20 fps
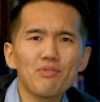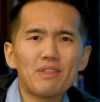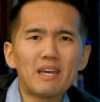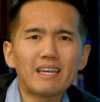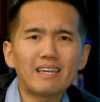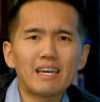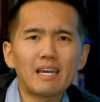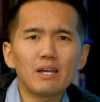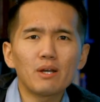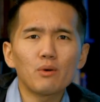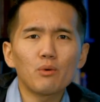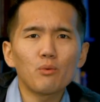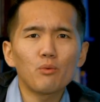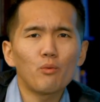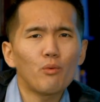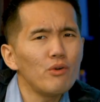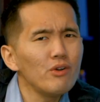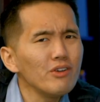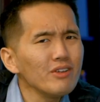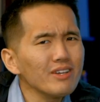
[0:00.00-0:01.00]
thinking,
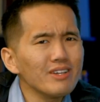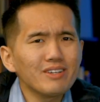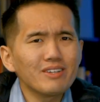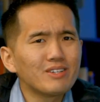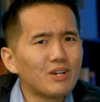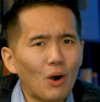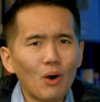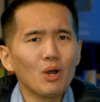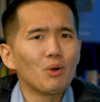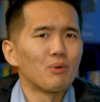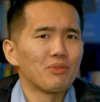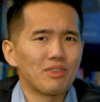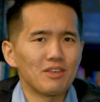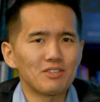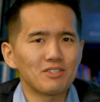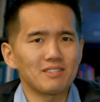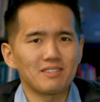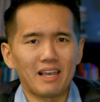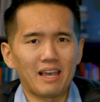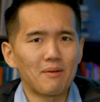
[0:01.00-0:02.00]
where are you going with
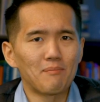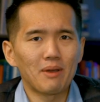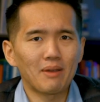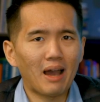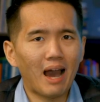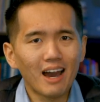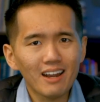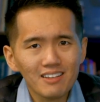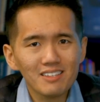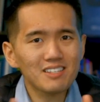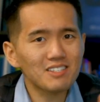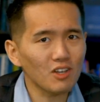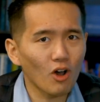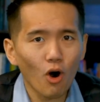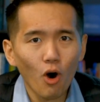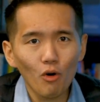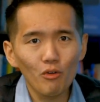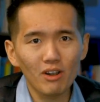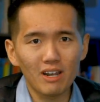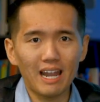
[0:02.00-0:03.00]
this, Sam? I mean, how does this
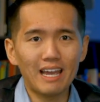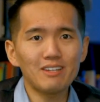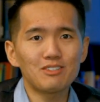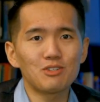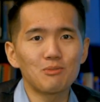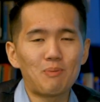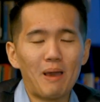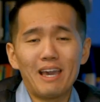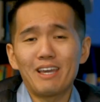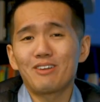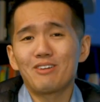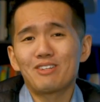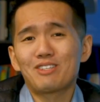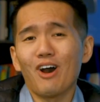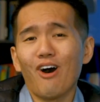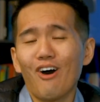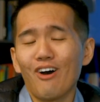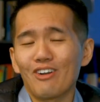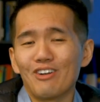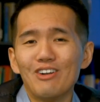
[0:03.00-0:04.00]
all relate to paying your
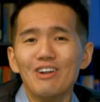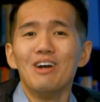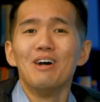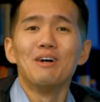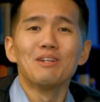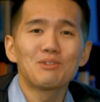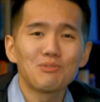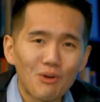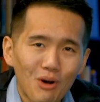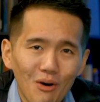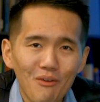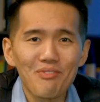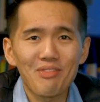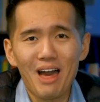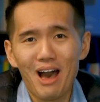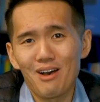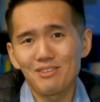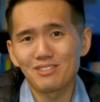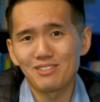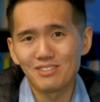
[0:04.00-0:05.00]
daughter
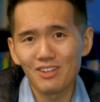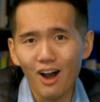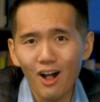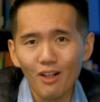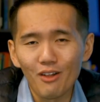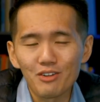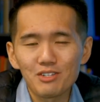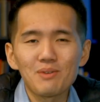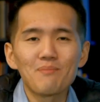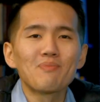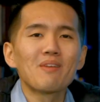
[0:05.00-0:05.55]
$12,000?